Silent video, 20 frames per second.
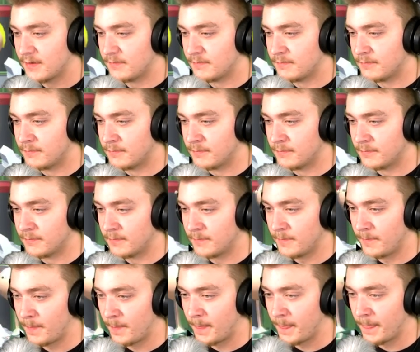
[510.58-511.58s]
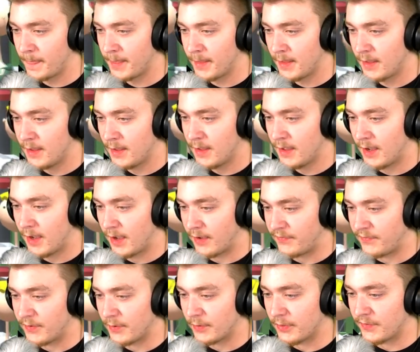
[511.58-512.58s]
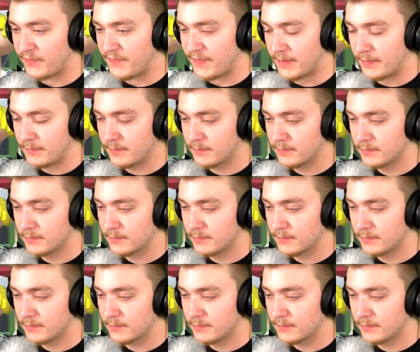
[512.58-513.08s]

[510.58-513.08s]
Mm. I feel the feet.